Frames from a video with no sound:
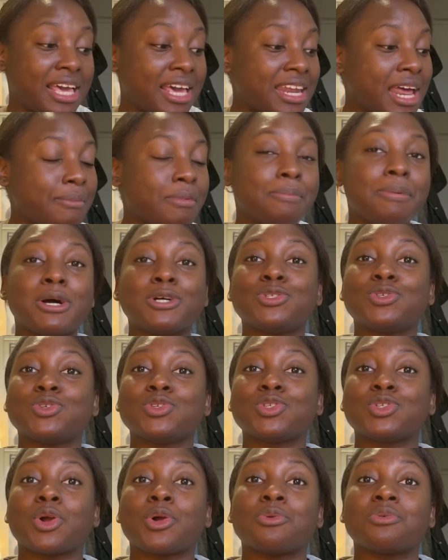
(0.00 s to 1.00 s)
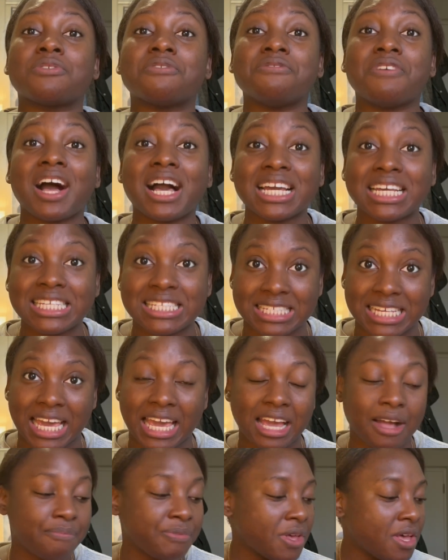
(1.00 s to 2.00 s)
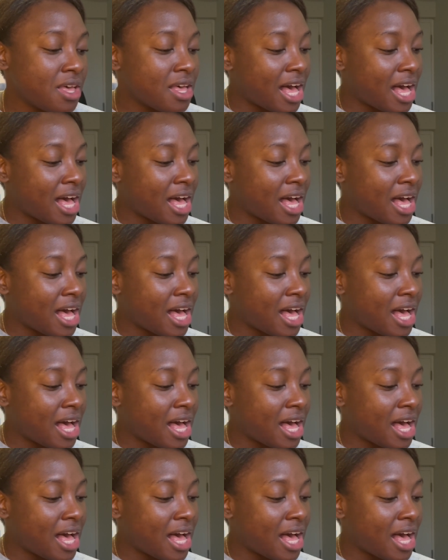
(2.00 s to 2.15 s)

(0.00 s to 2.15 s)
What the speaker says: and I'm about to start revising.